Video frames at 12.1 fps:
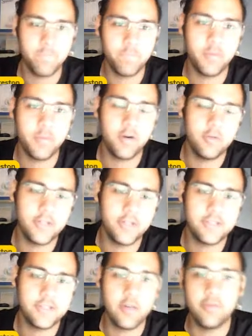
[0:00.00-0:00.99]
Omar
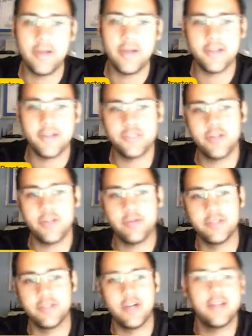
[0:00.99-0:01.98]
Wholeness now playing straight
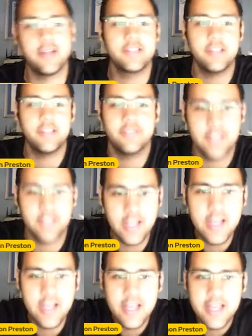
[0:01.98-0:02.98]
with Darlington FC
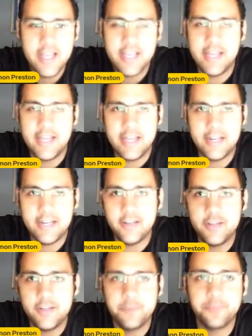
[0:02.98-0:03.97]
in
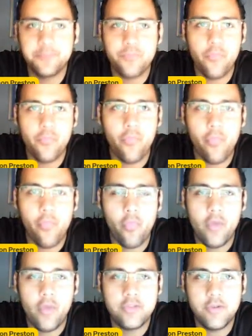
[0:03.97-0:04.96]
England.
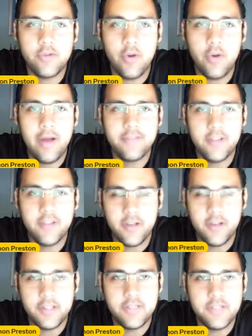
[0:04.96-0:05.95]
As we know, after the
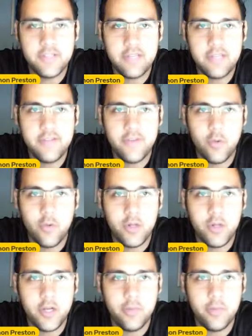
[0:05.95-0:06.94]
Under-17 FIFA
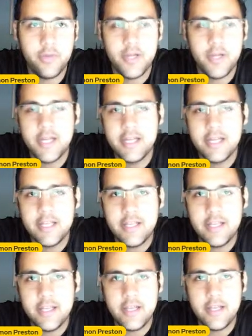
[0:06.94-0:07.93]
World Cup,
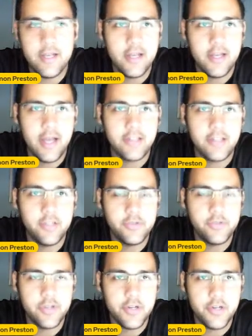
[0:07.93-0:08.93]
he had to do
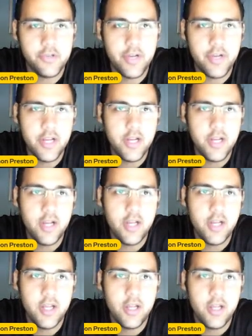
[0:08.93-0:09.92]
surgery,
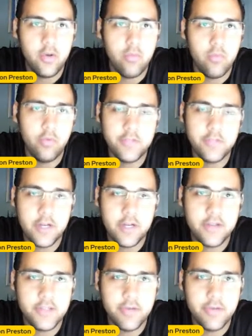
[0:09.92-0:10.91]
moved to
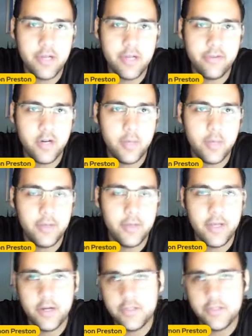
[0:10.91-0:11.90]
Costa Rica for a couple of
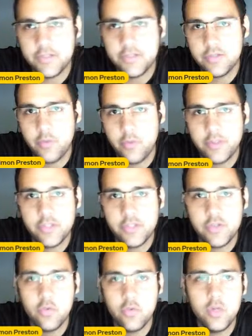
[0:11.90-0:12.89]
years, went to
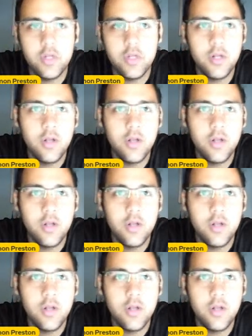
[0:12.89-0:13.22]
school,